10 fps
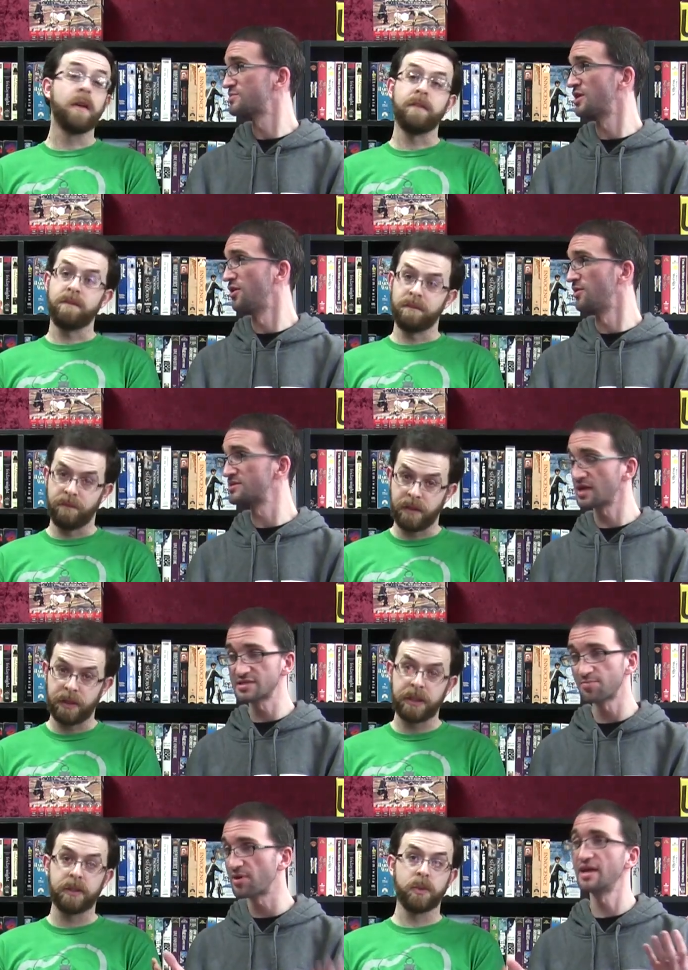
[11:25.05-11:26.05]
Speaker 1: So it's
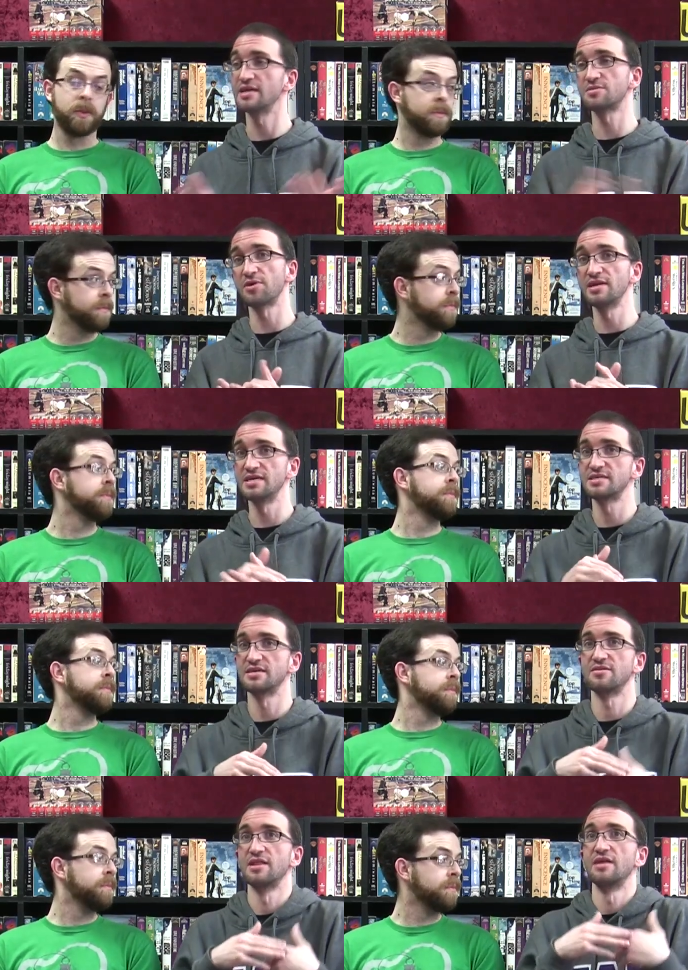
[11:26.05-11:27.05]
a pretty
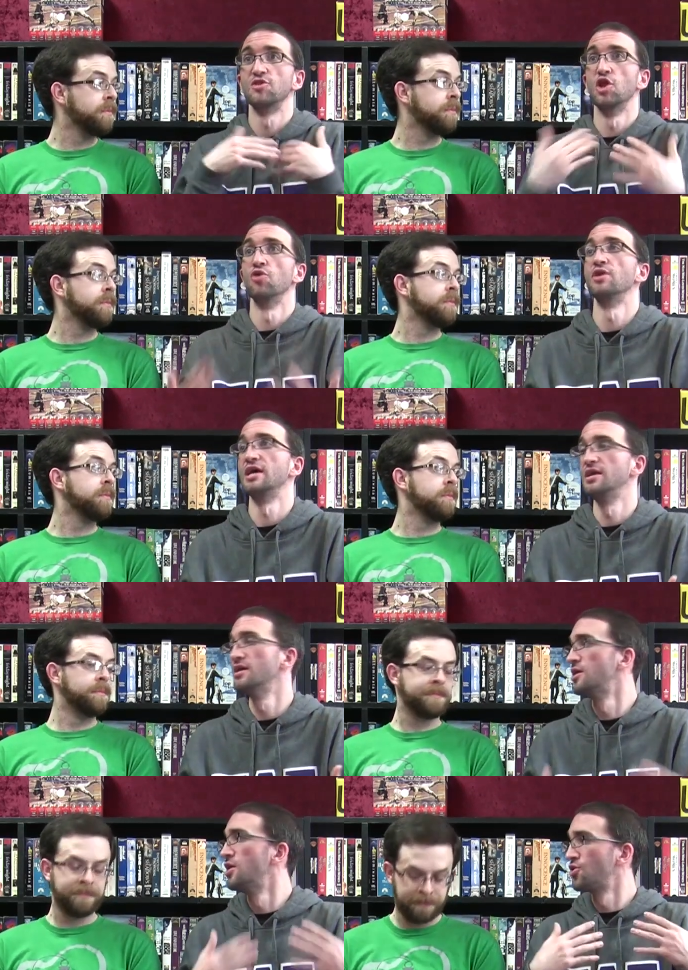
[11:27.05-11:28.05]
decently
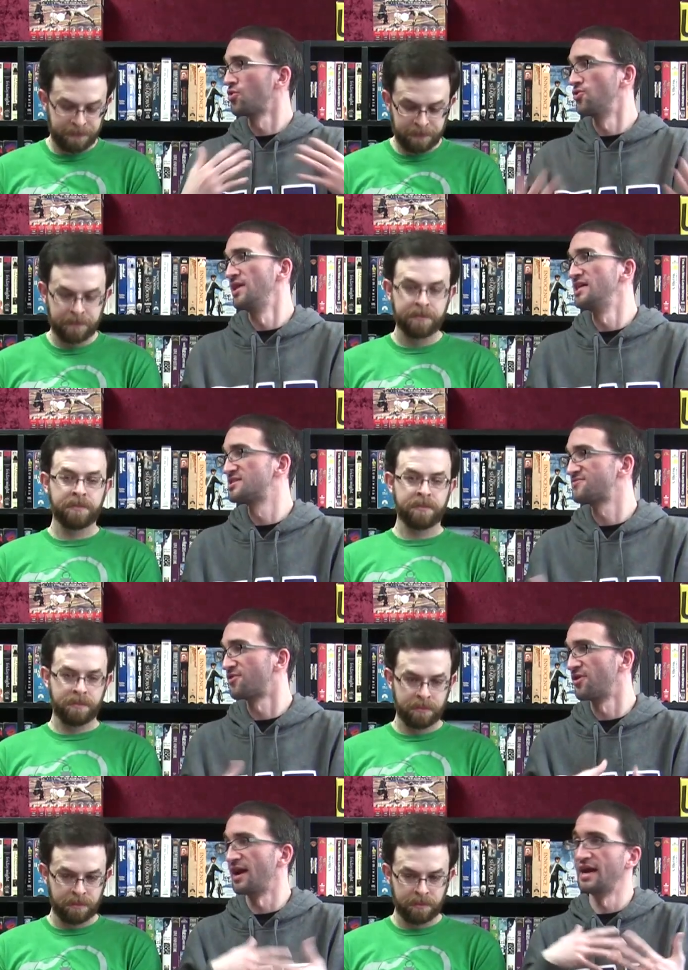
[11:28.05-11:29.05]
loaded release
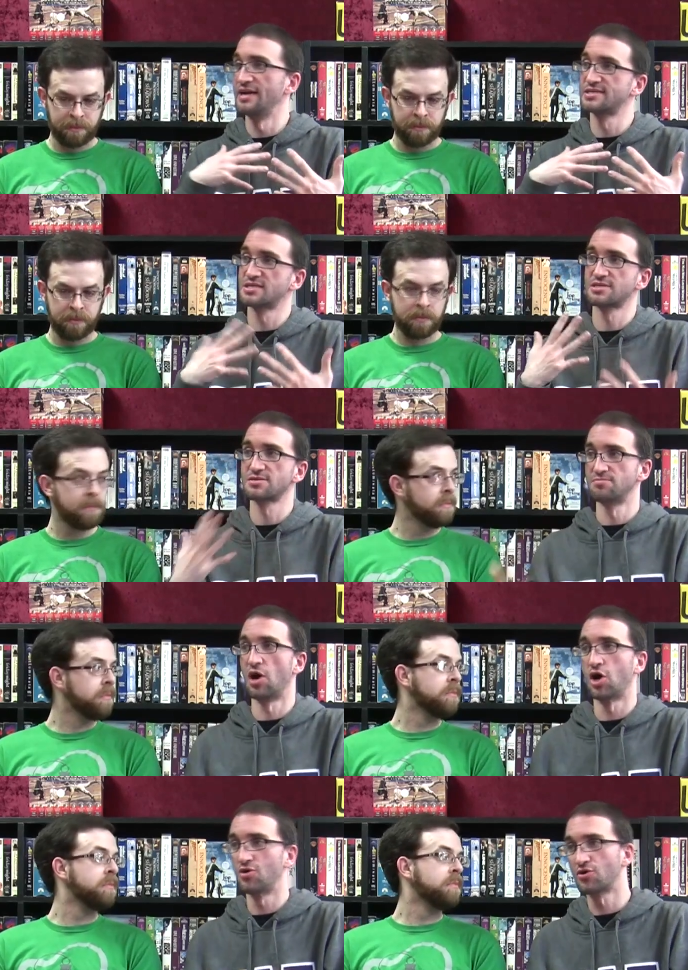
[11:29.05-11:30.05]
for a
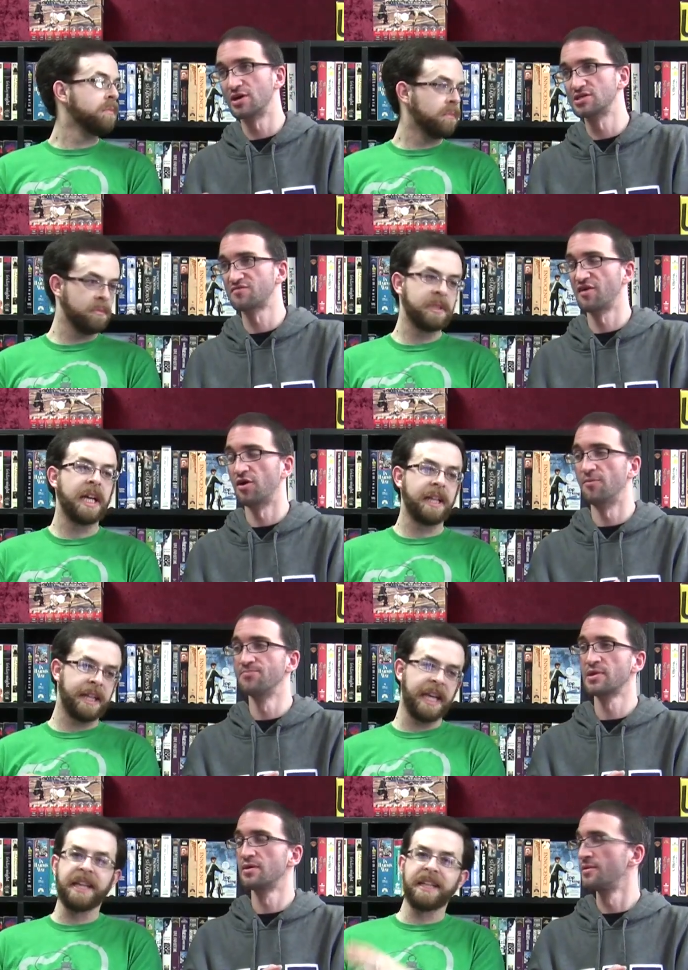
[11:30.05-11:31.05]
smallerish film. Yeah,
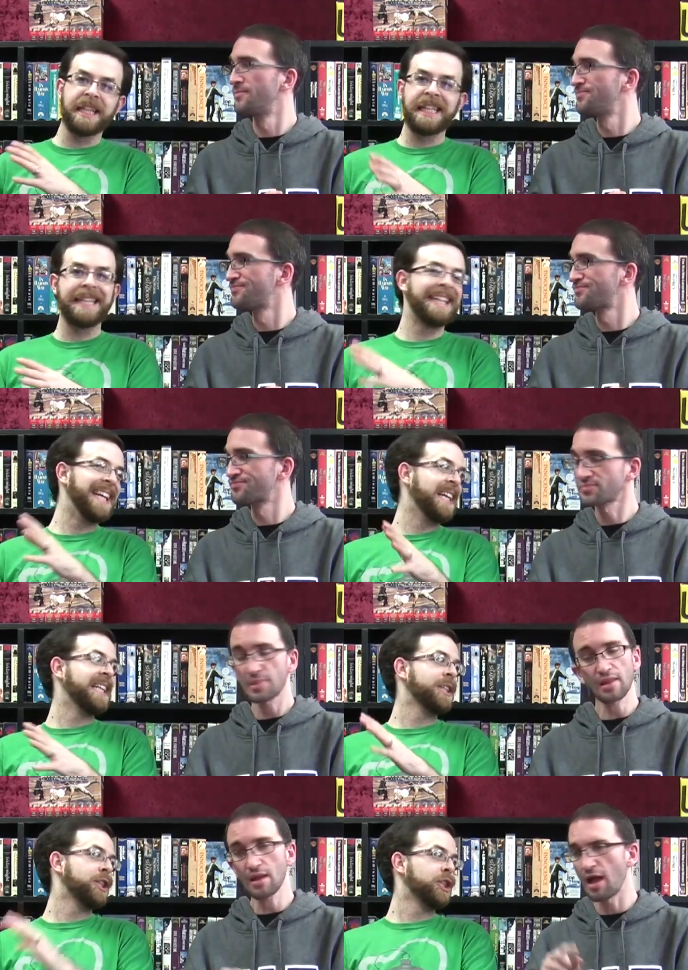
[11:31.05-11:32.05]
like
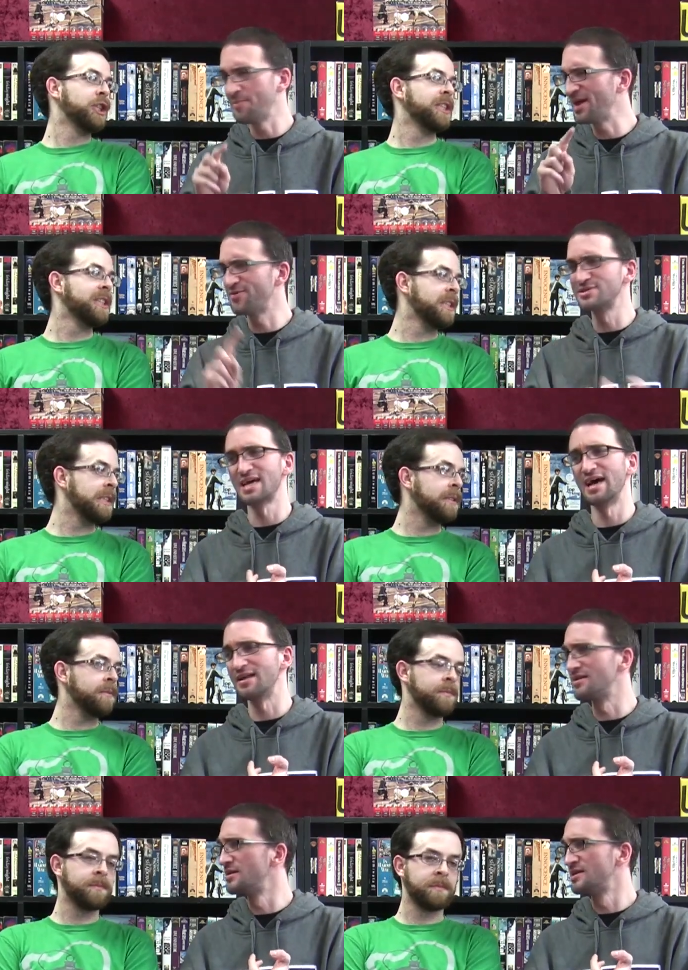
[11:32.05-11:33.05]
indie-ish. I mean, it was
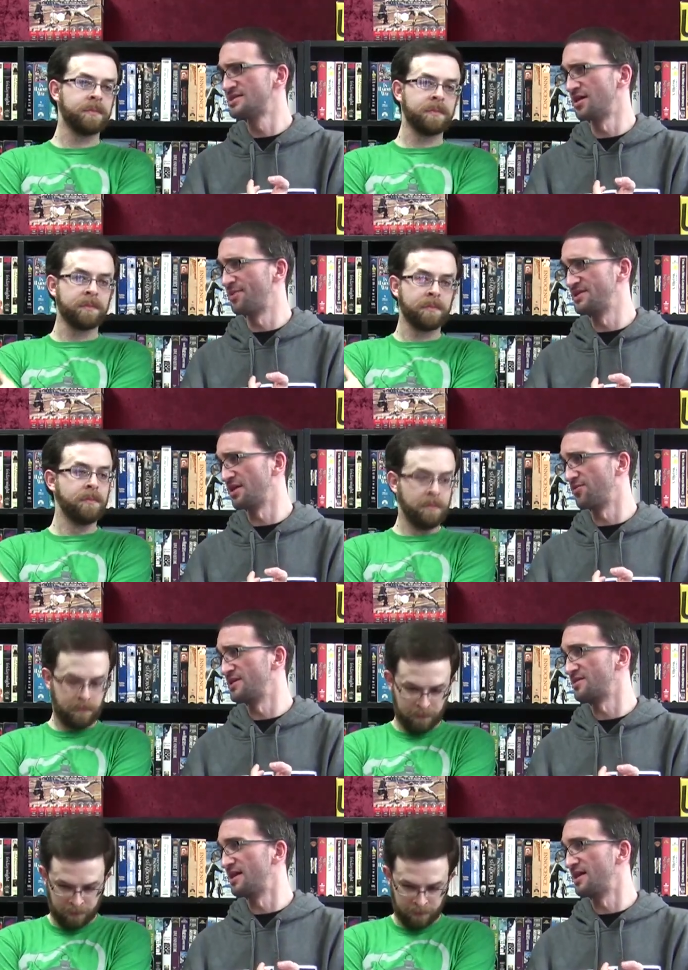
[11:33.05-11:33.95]
at South by Southwest